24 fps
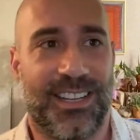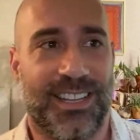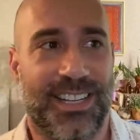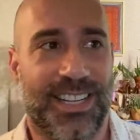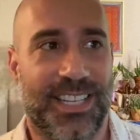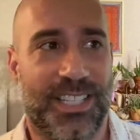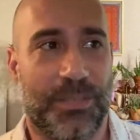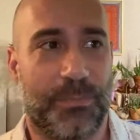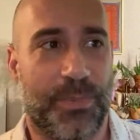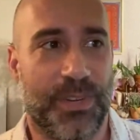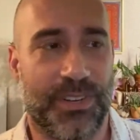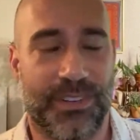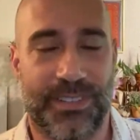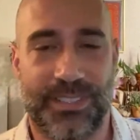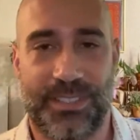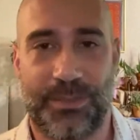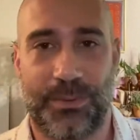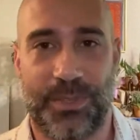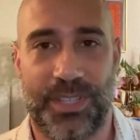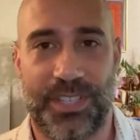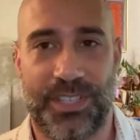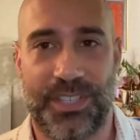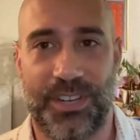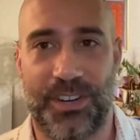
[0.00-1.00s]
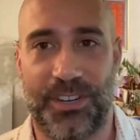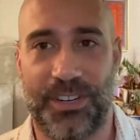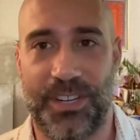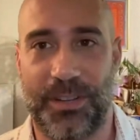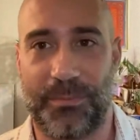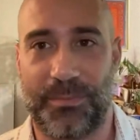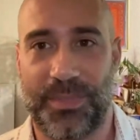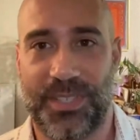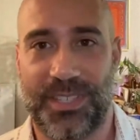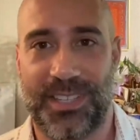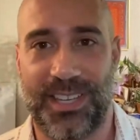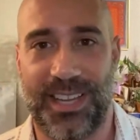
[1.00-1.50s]
experience with
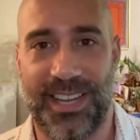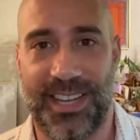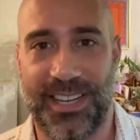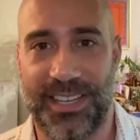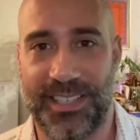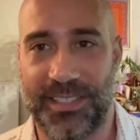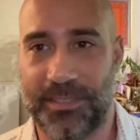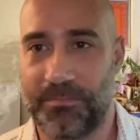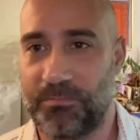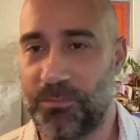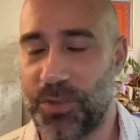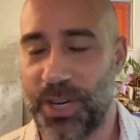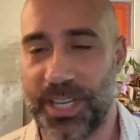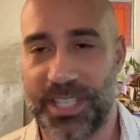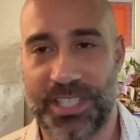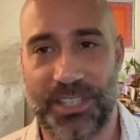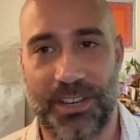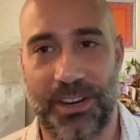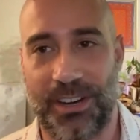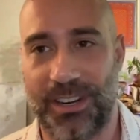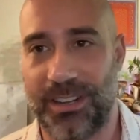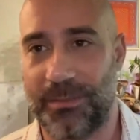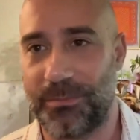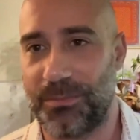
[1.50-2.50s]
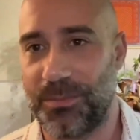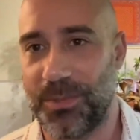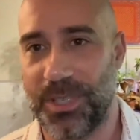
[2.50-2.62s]
startups, and great startup,